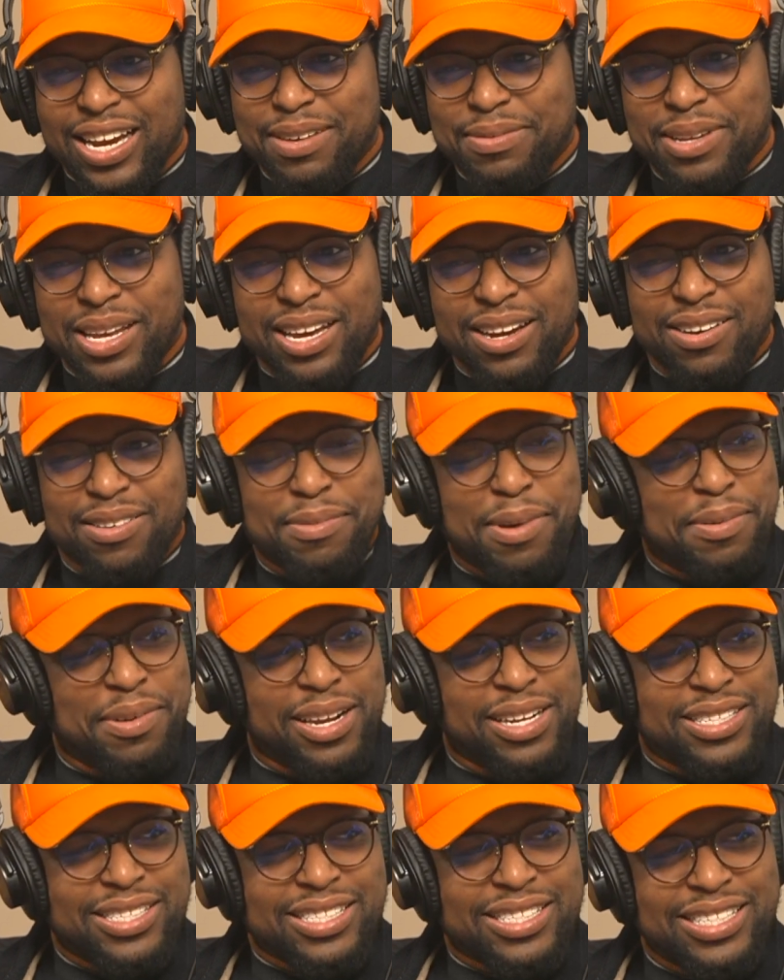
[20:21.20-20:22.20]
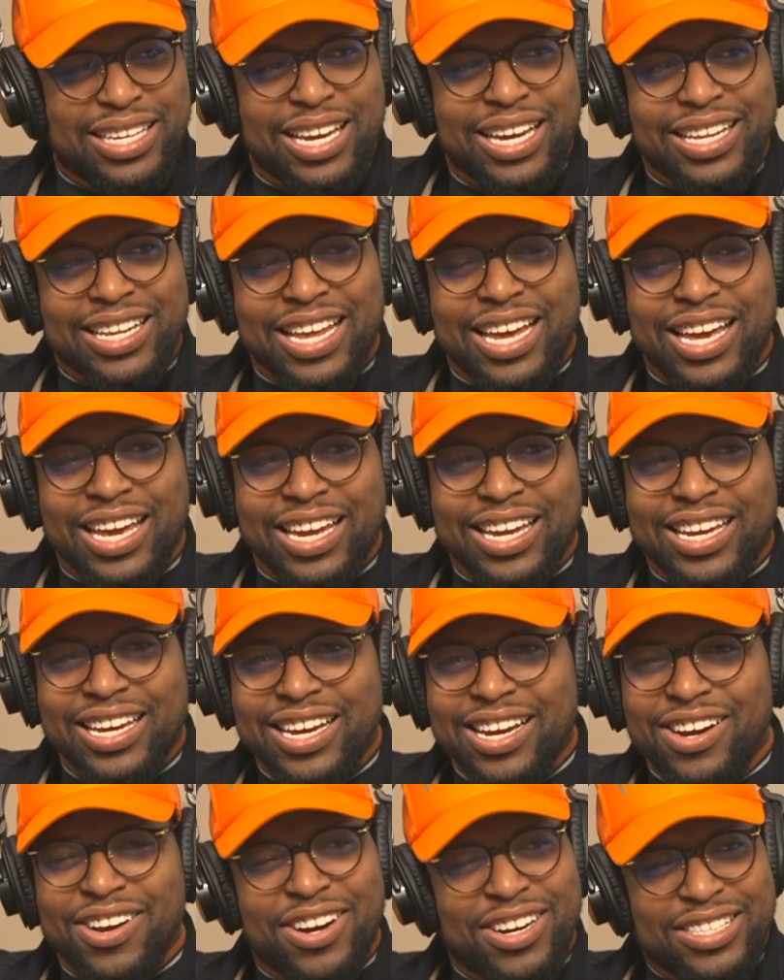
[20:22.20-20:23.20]
I'm like, or maybe they just think like
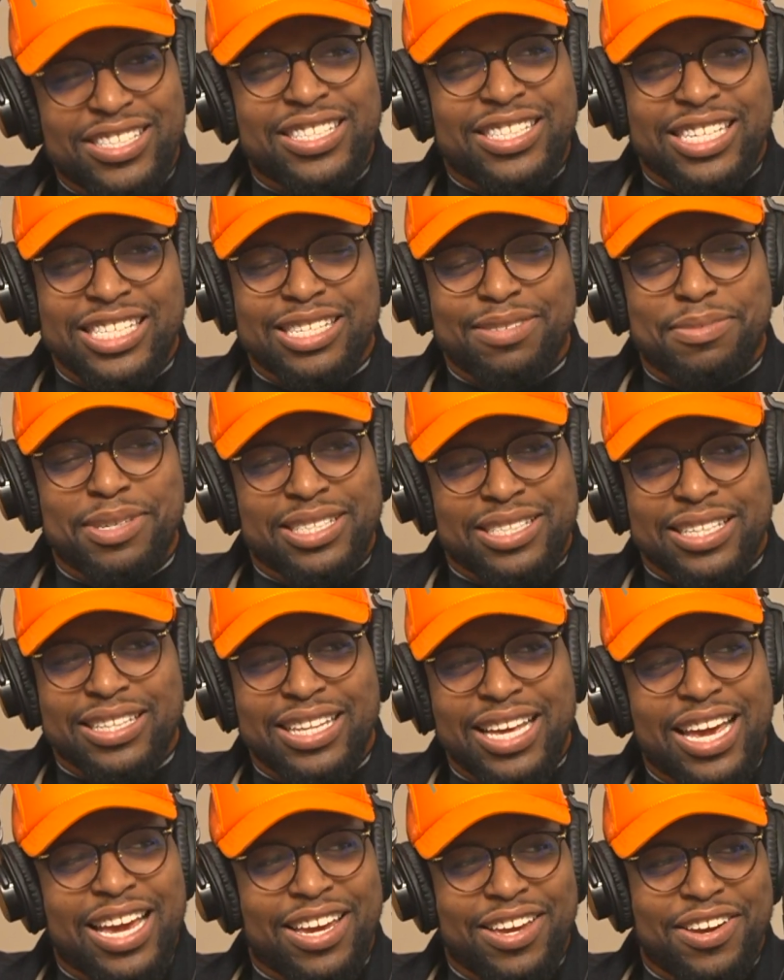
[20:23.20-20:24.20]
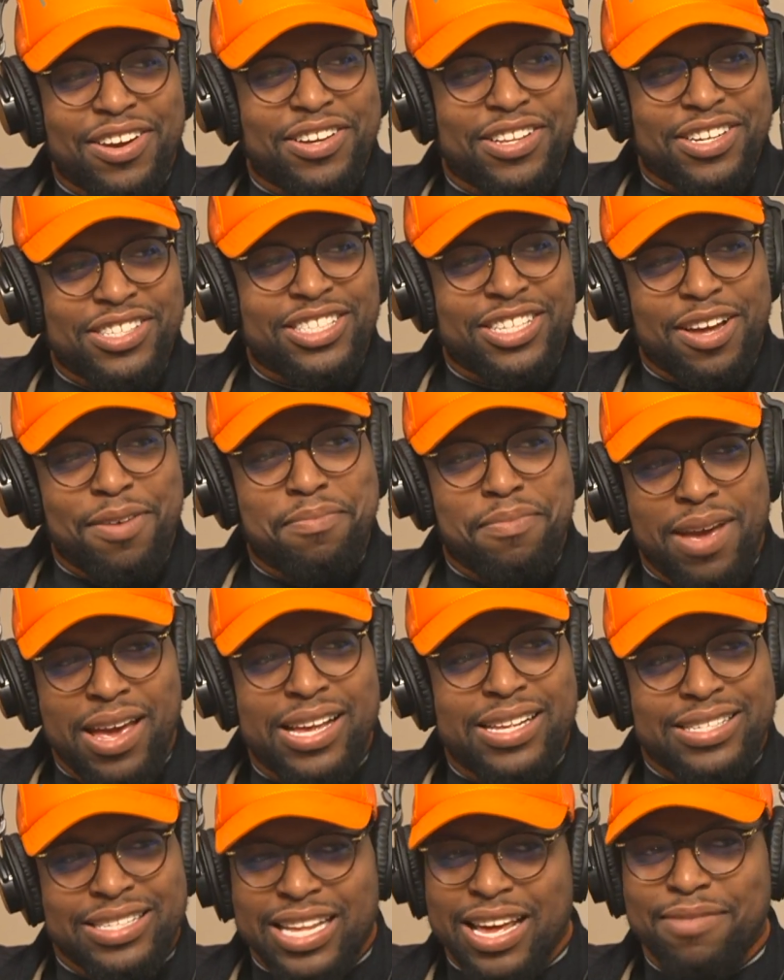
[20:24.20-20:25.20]
hirsutism is the thing. You know, there's some
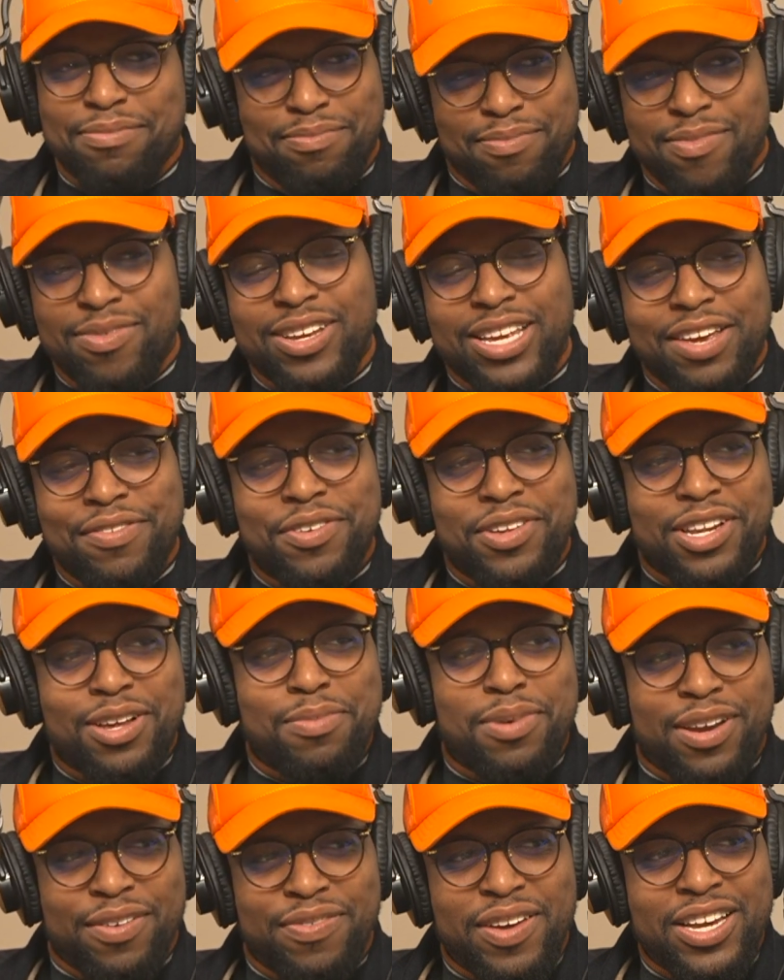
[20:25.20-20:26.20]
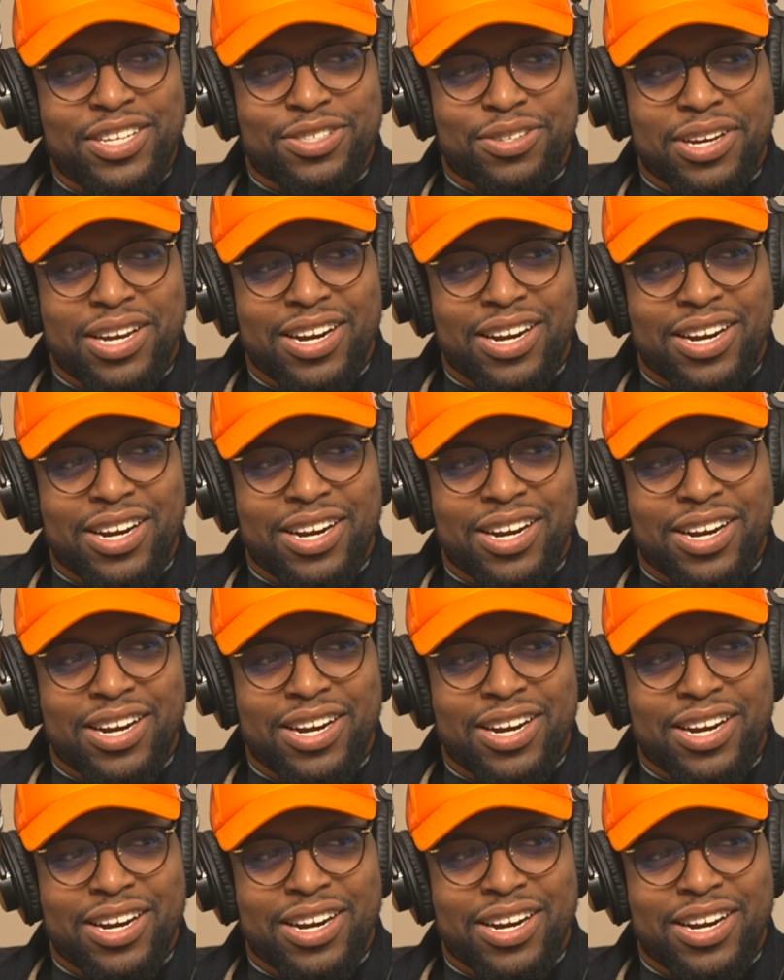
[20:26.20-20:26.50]
meds that give you a little bit of facial hair.